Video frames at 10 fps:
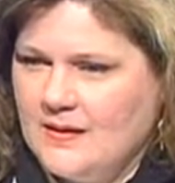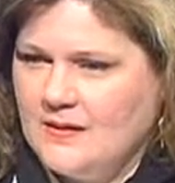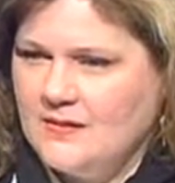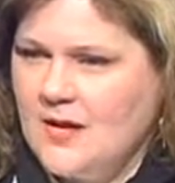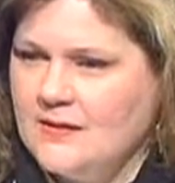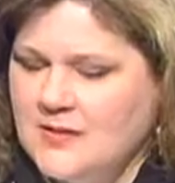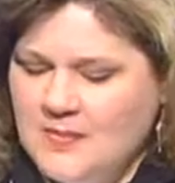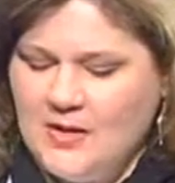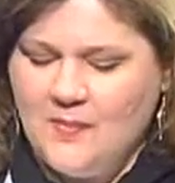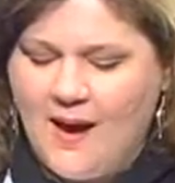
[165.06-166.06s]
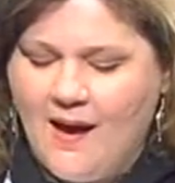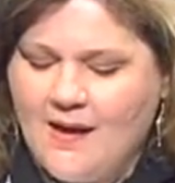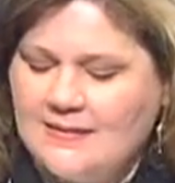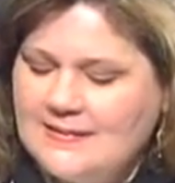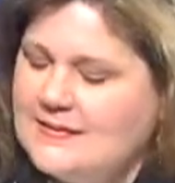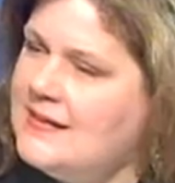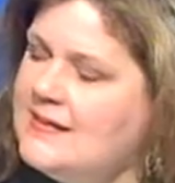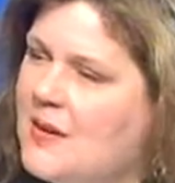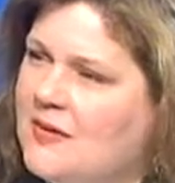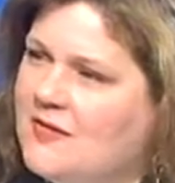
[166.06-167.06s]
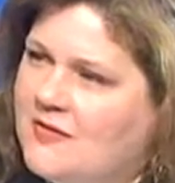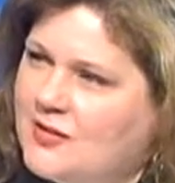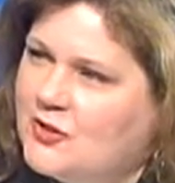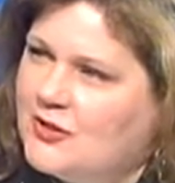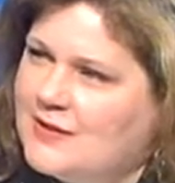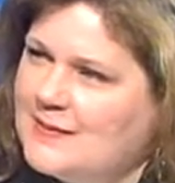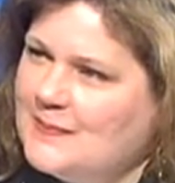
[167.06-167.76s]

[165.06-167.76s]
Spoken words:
Talk to me about CW Ventures.